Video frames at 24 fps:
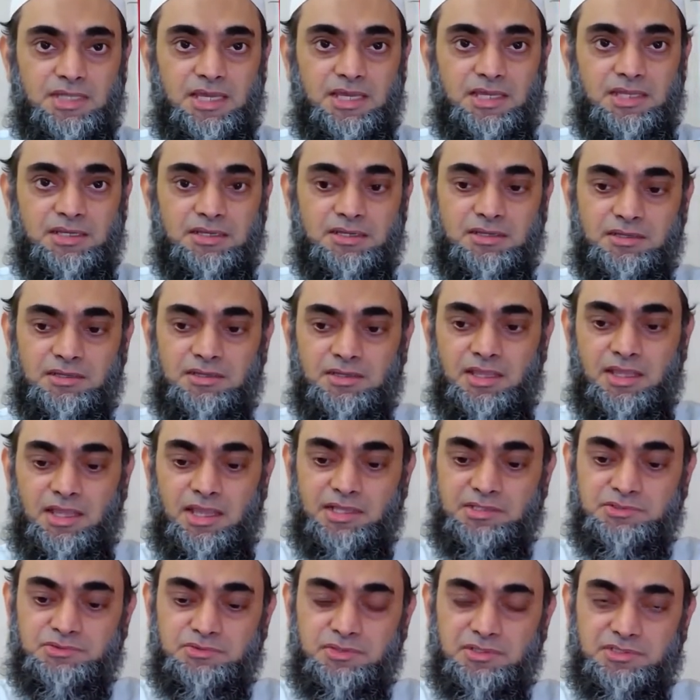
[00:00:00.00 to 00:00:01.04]
Then he
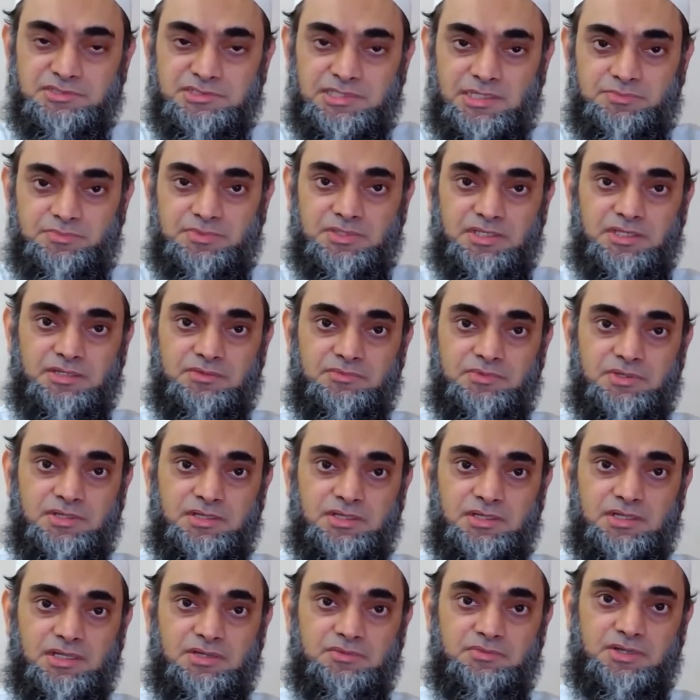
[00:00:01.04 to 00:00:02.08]
has to accept
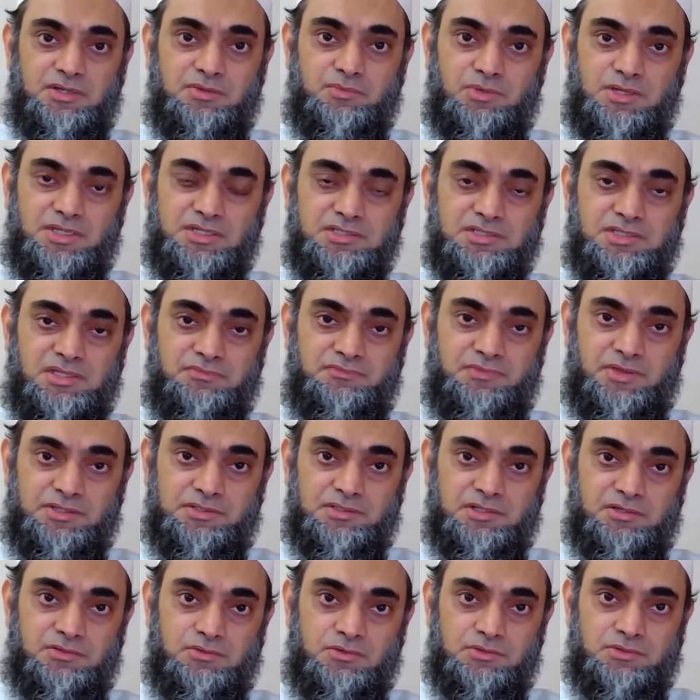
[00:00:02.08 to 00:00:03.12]
even one is
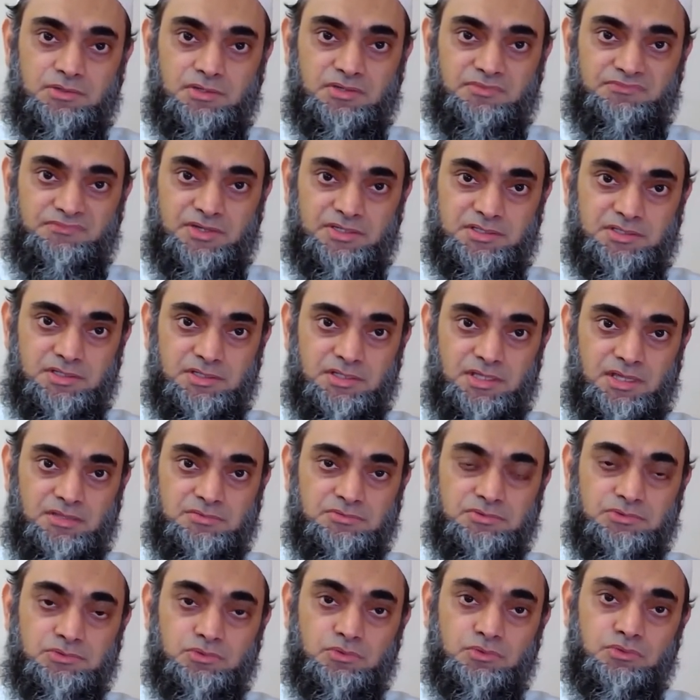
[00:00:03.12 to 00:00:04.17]
affected or not affected.
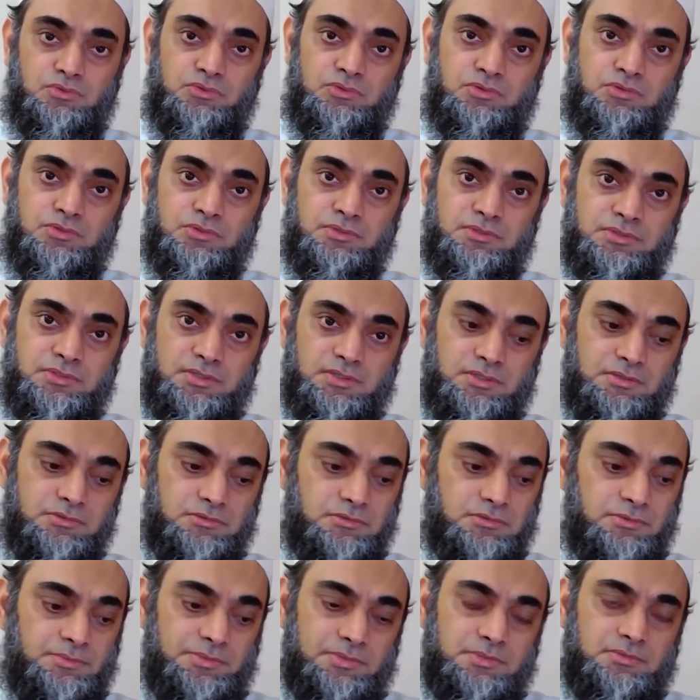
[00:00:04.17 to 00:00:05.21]
And those are
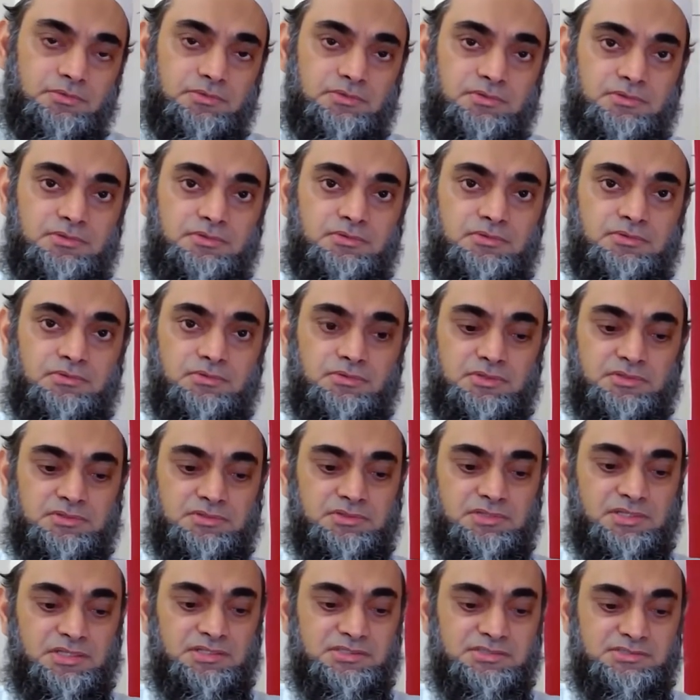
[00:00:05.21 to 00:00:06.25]
groups who
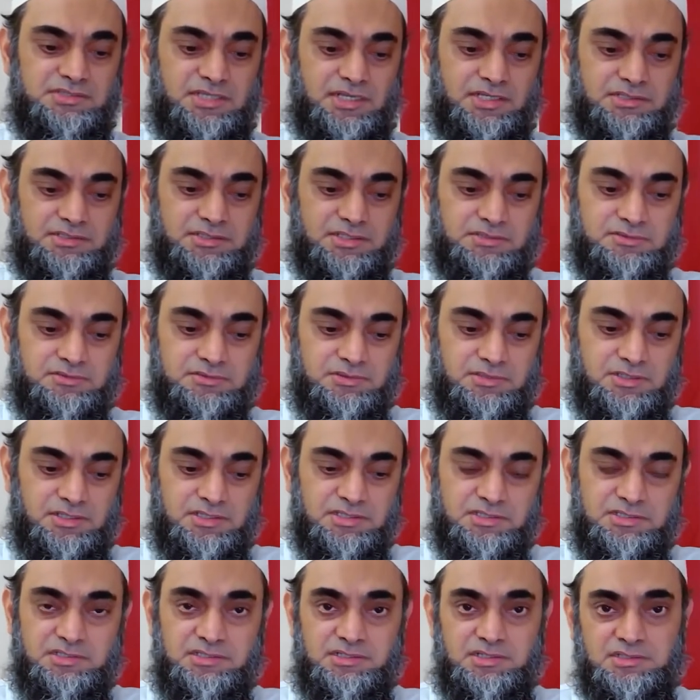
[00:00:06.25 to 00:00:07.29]
thinks like that
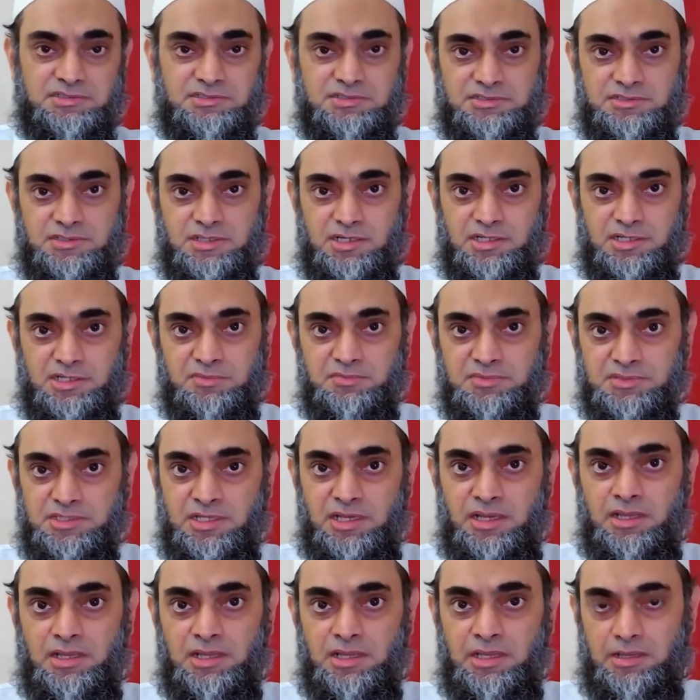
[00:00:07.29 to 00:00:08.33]
it's
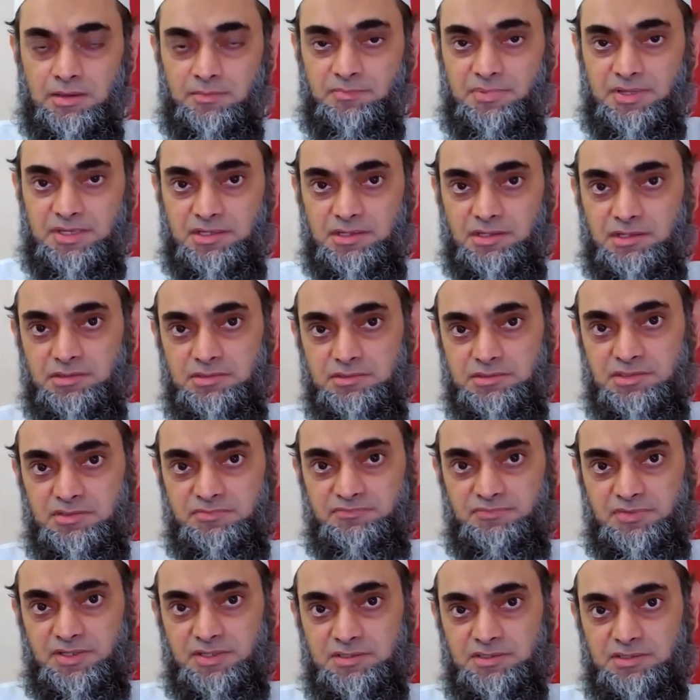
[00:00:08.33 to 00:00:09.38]
Talaq-e-Bid'ah, but it is
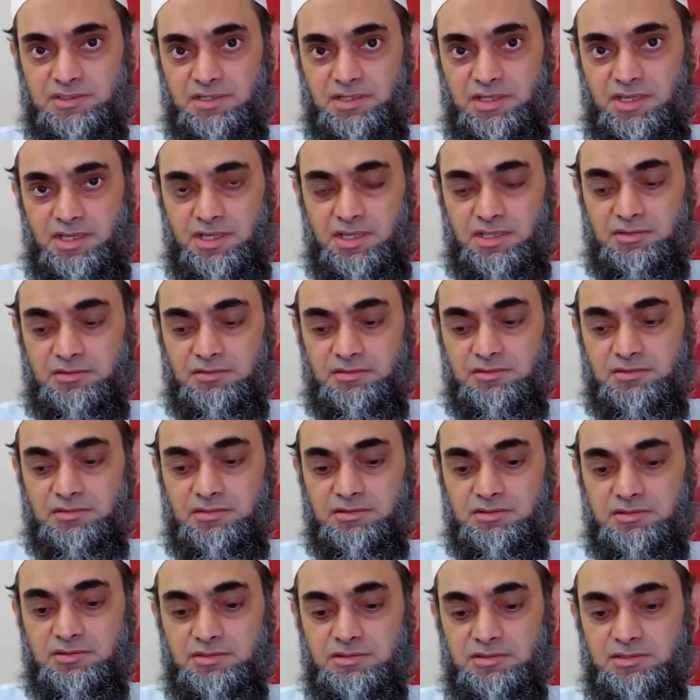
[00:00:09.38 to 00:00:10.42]
affected, and
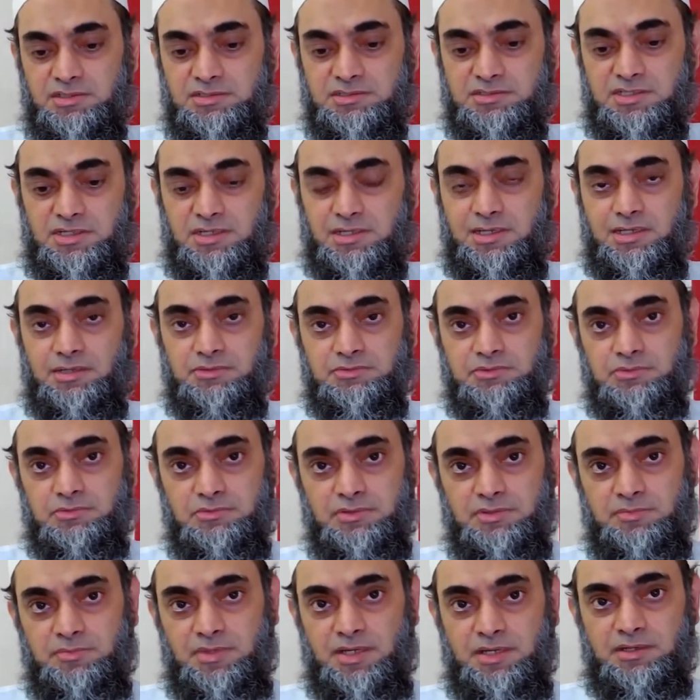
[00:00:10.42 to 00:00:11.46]
is it allowed to
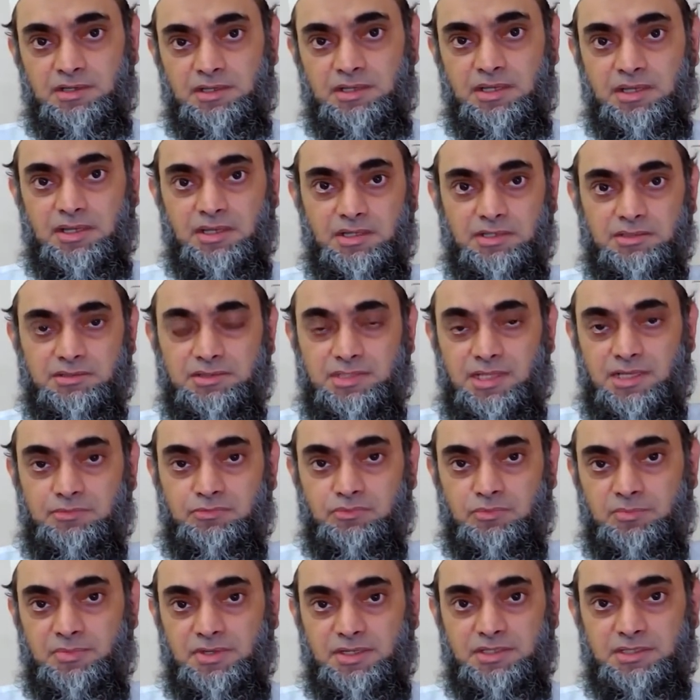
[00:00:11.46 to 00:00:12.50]
remarry
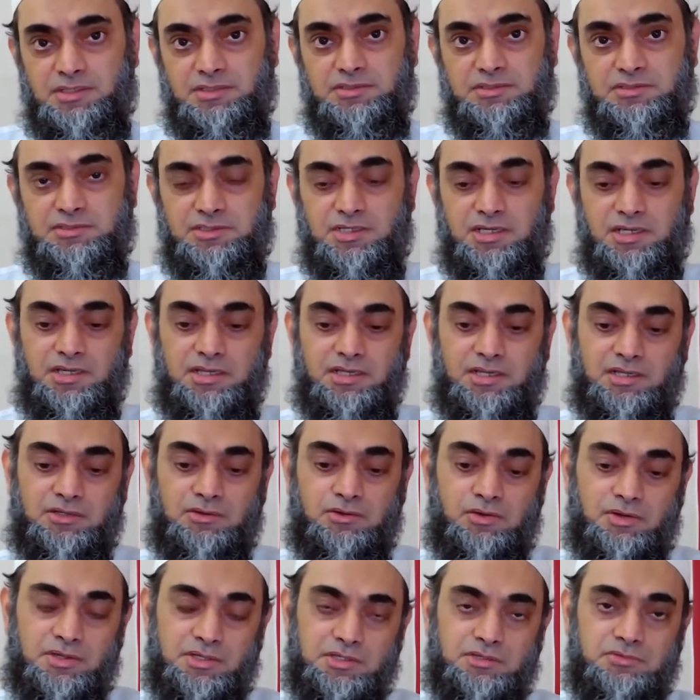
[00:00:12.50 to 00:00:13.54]
that woman in the
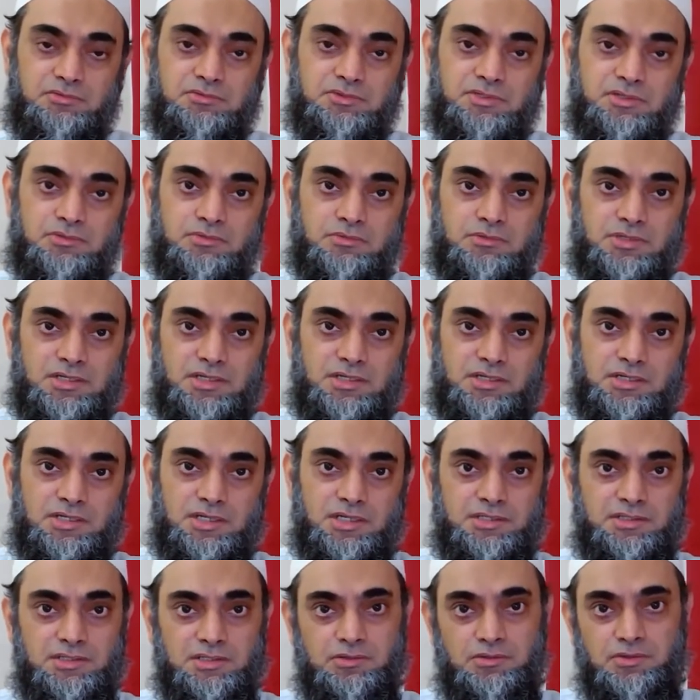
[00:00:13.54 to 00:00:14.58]
according to the Quran
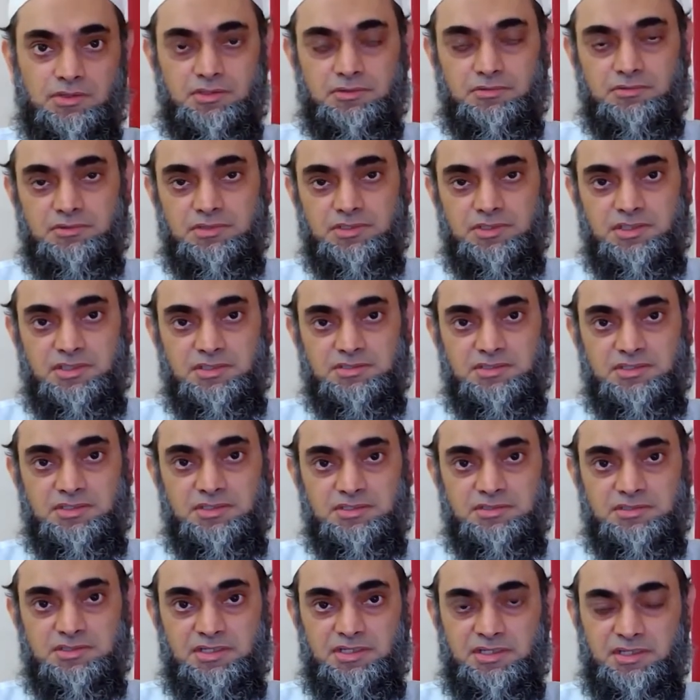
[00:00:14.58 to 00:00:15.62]
and according to the
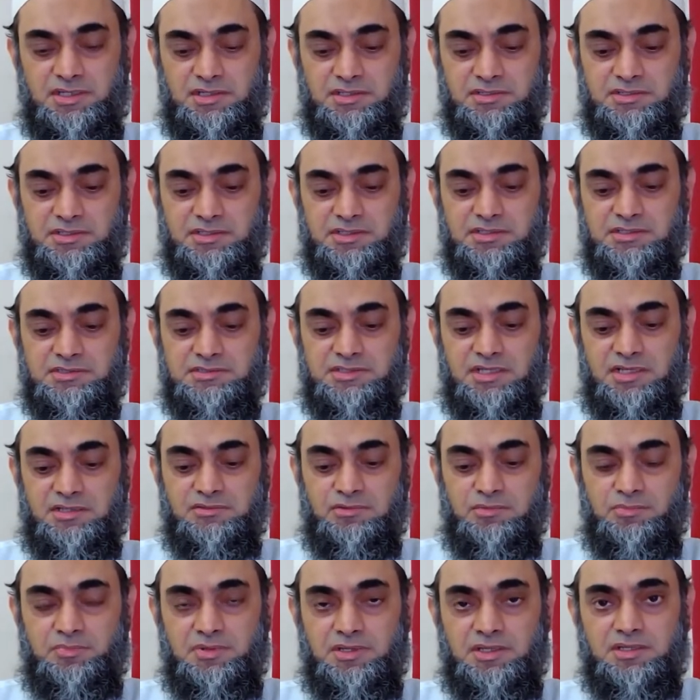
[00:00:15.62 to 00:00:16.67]
Sahih Hadith
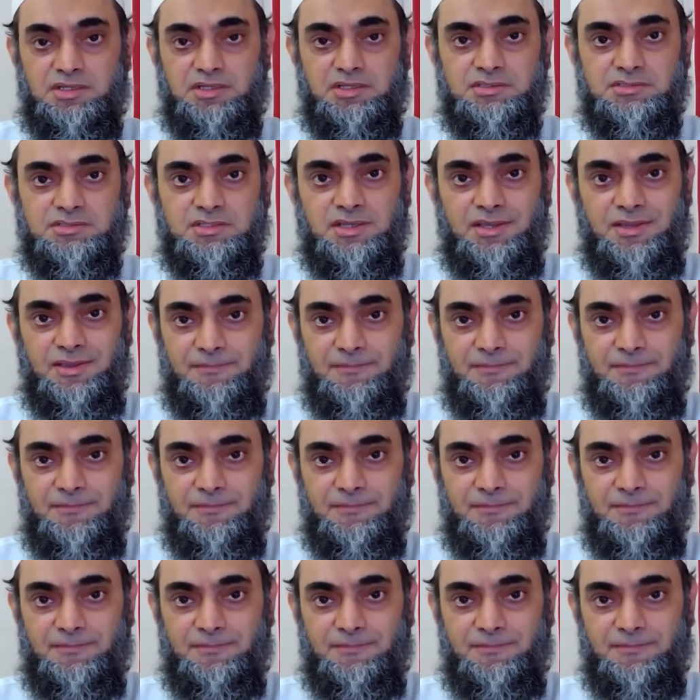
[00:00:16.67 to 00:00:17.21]
and opinions?